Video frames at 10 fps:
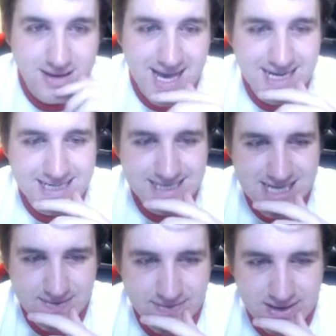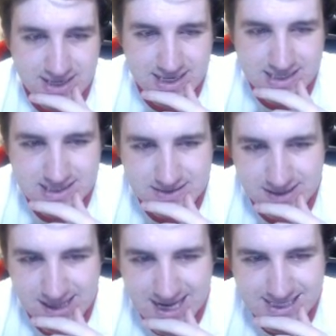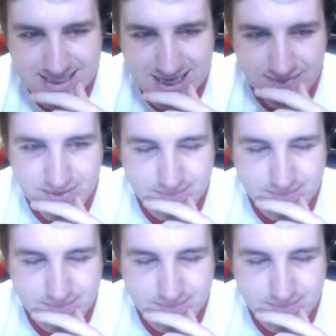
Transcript: 87. It is 87.